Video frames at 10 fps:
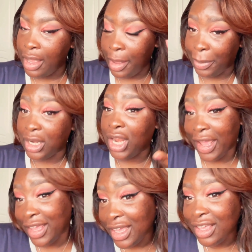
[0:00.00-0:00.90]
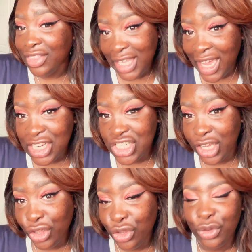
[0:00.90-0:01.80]
applying the
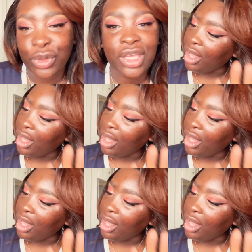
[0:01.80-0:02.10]
eyeshadow,